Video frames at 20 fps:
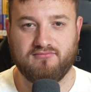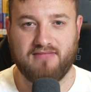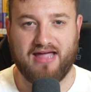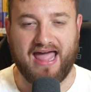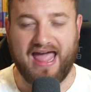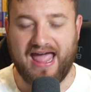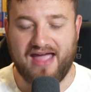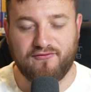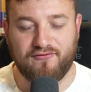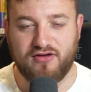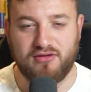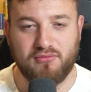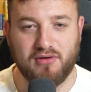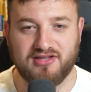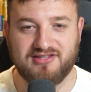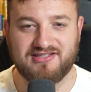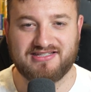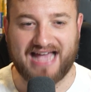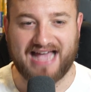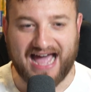
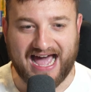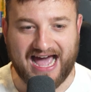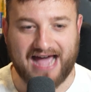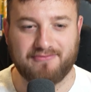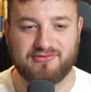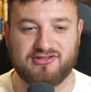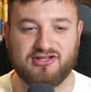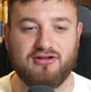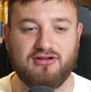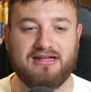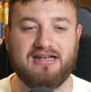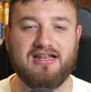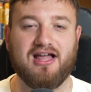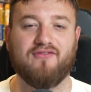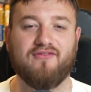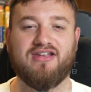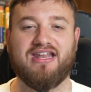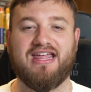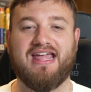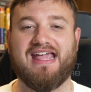Everyone's absolutely
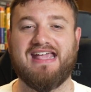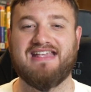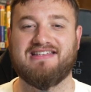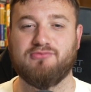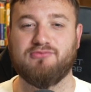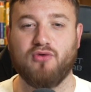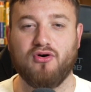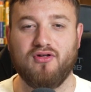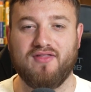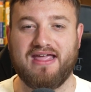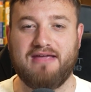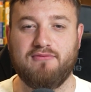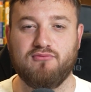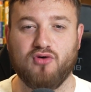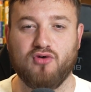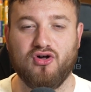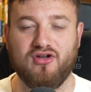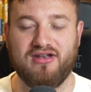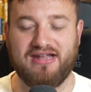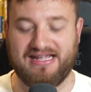loving it. It's what they
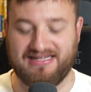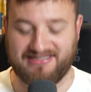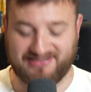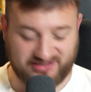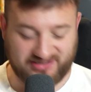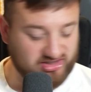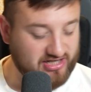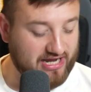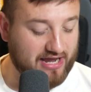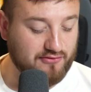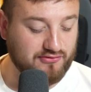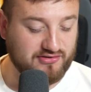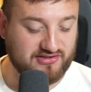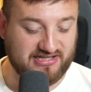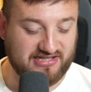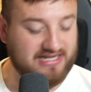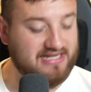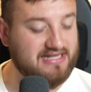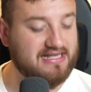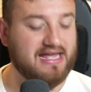want. It's
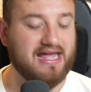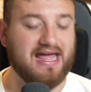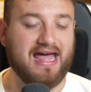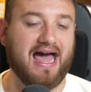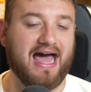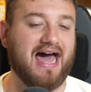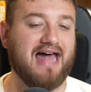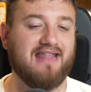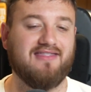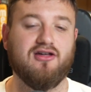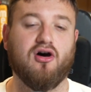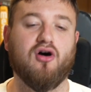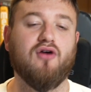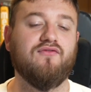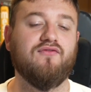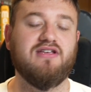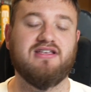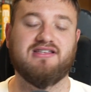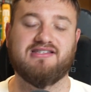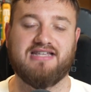Chelsea and
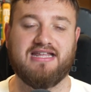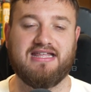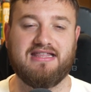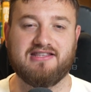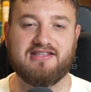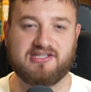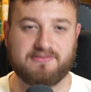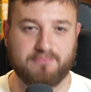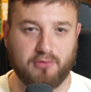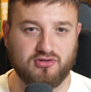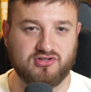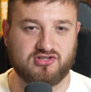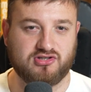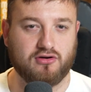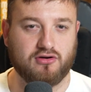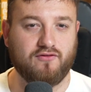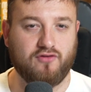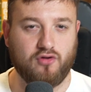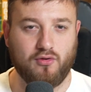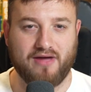obviously the sponsor
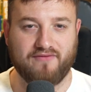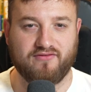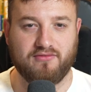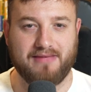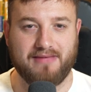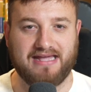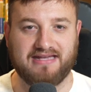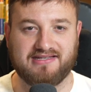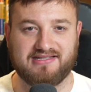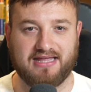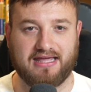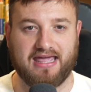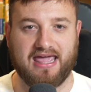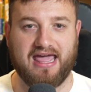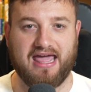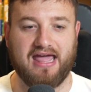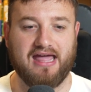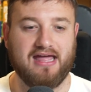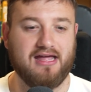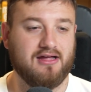of whoever makes the
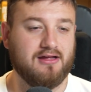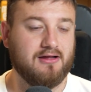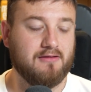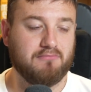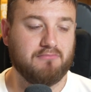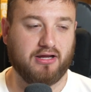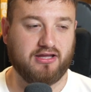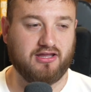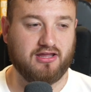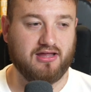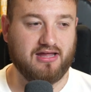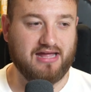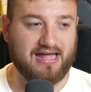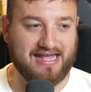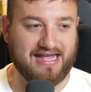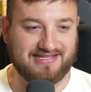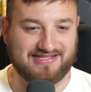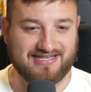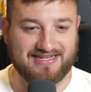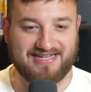kit. But
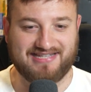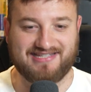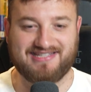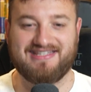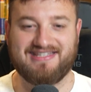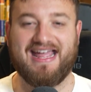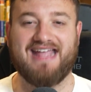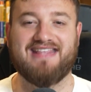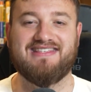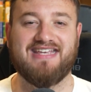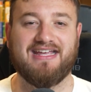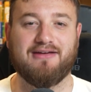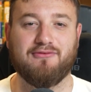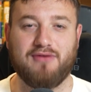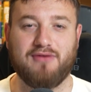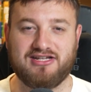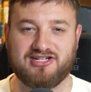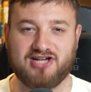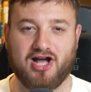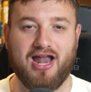it's an aesthetic
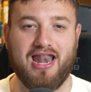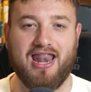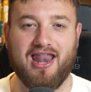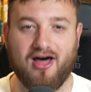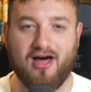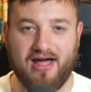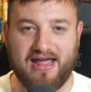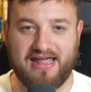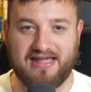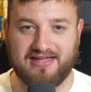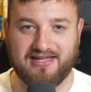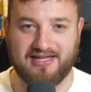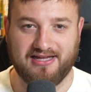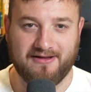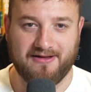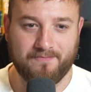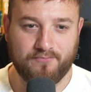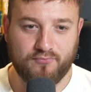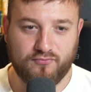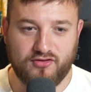which I like.
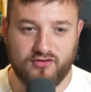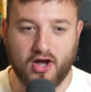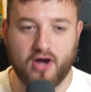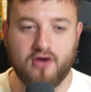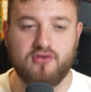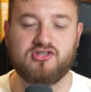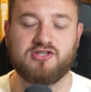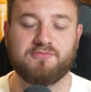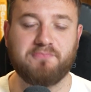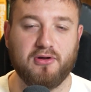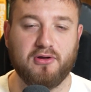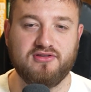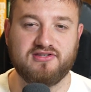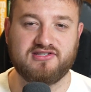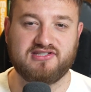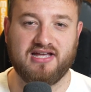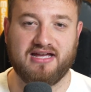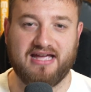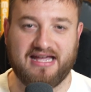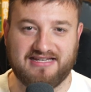No
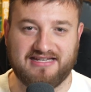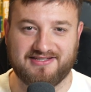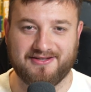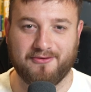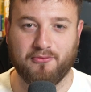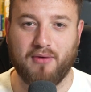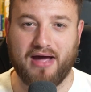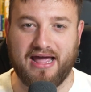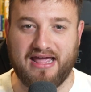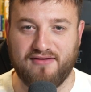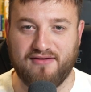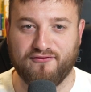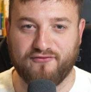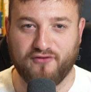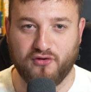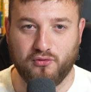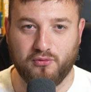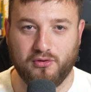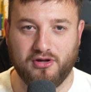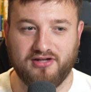sponsor is the way
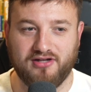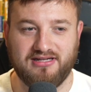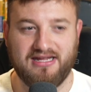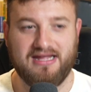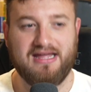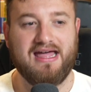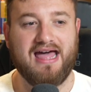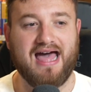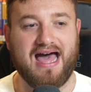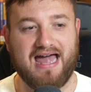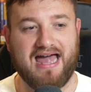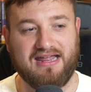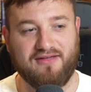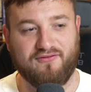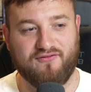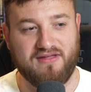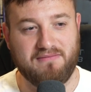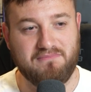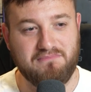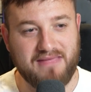forward. And if
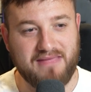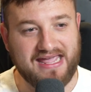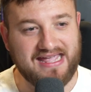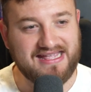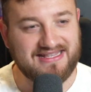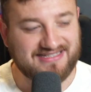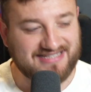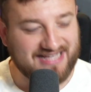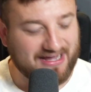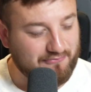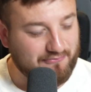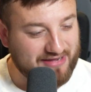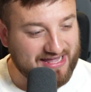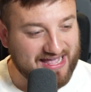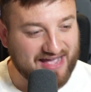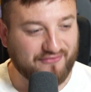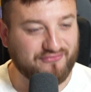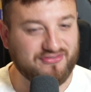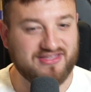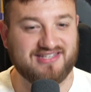it means that we
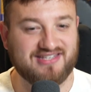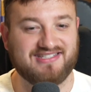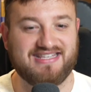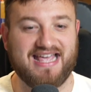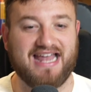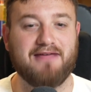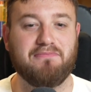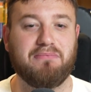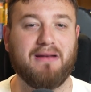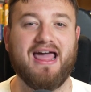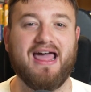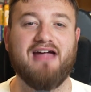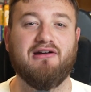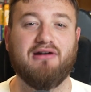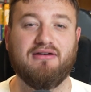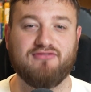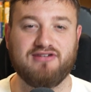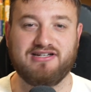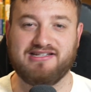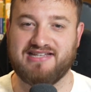have to sell a player
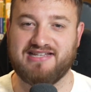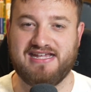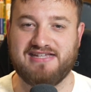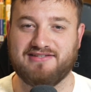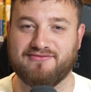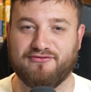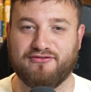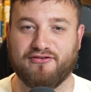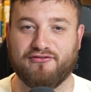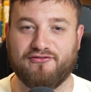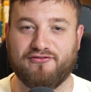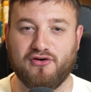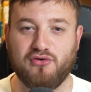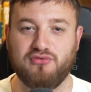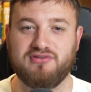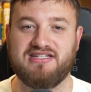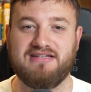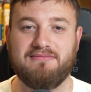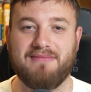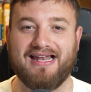every season for
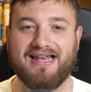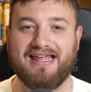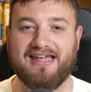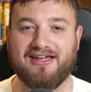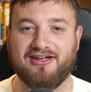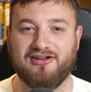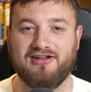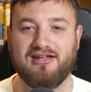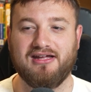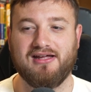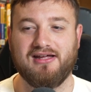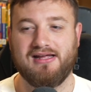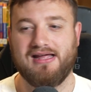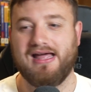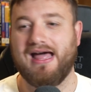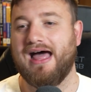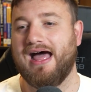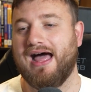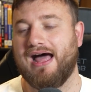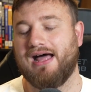40 million,
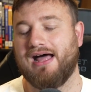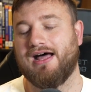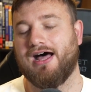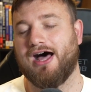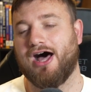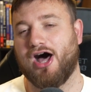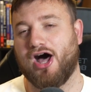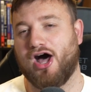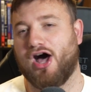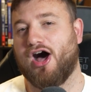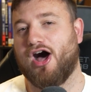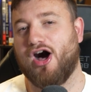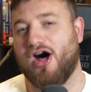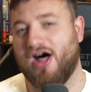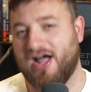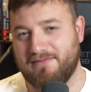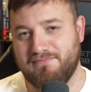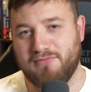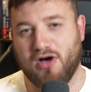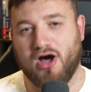
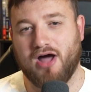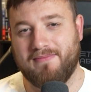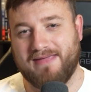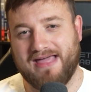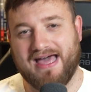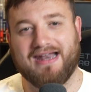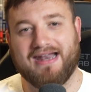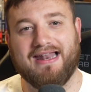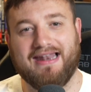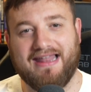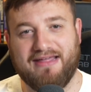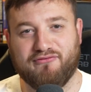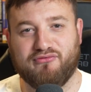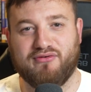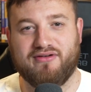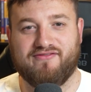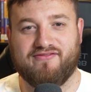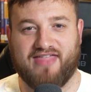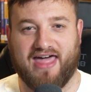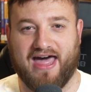I might be able to live
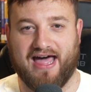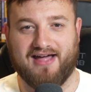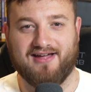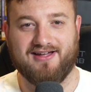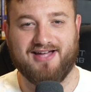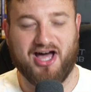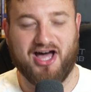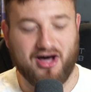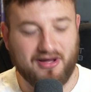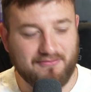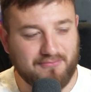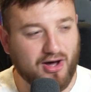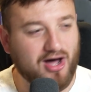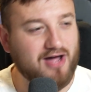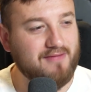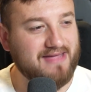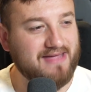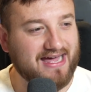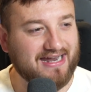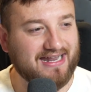with that. I might
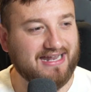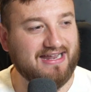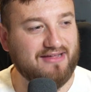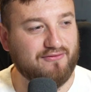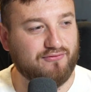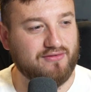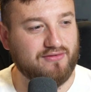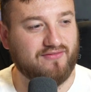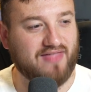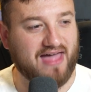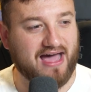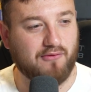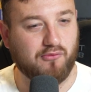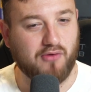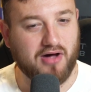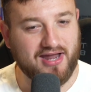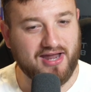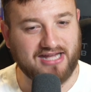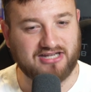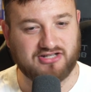be able to live with that.
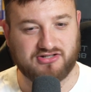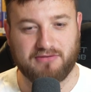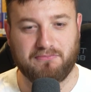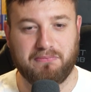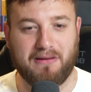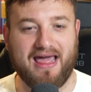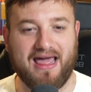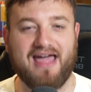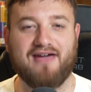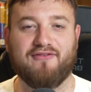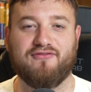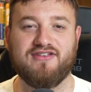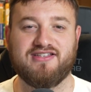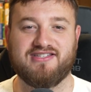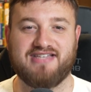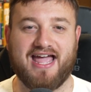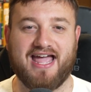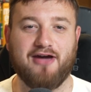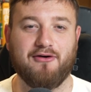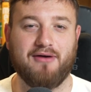One extra player for
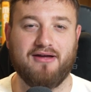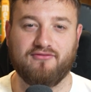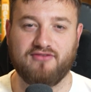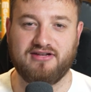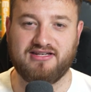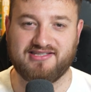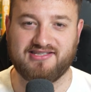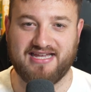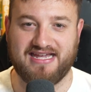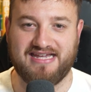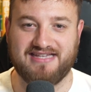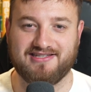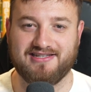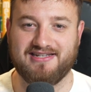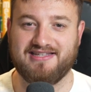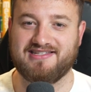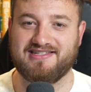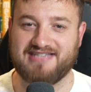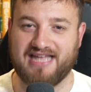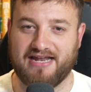sale every season
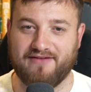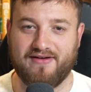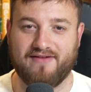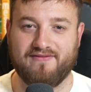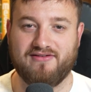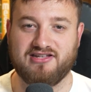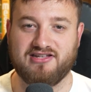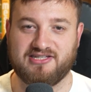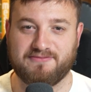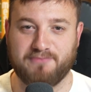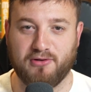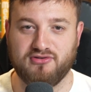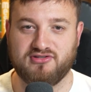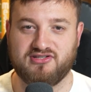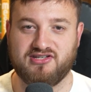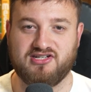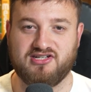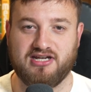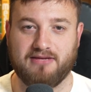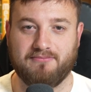instead of having a
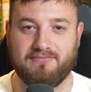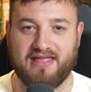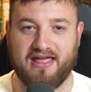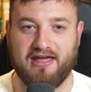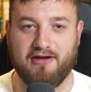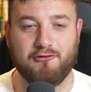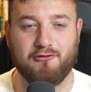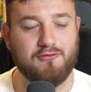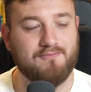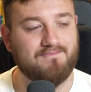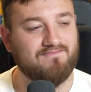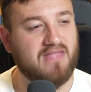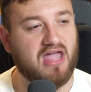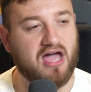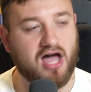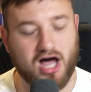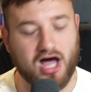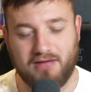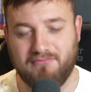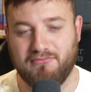sponsorship deal,
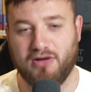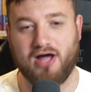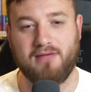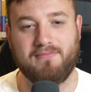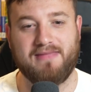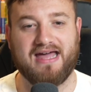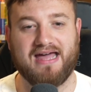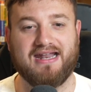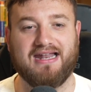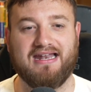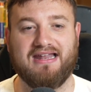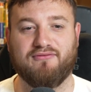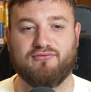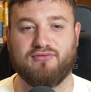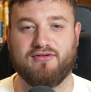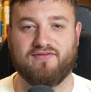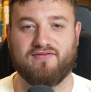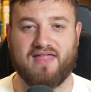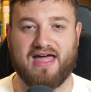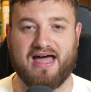I might be able to live
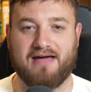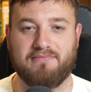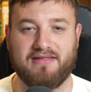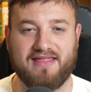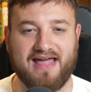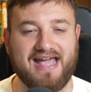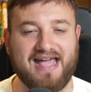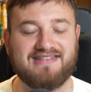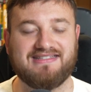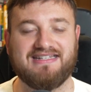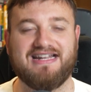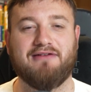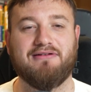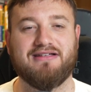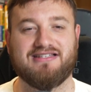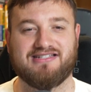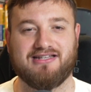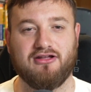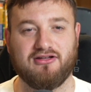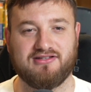with that. But that isn't how
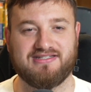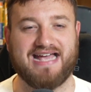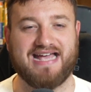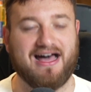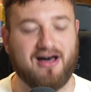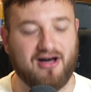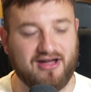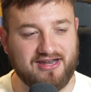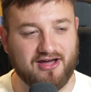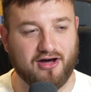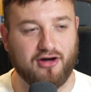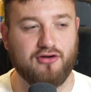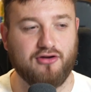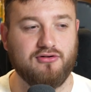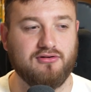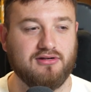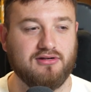it's looked at, I know.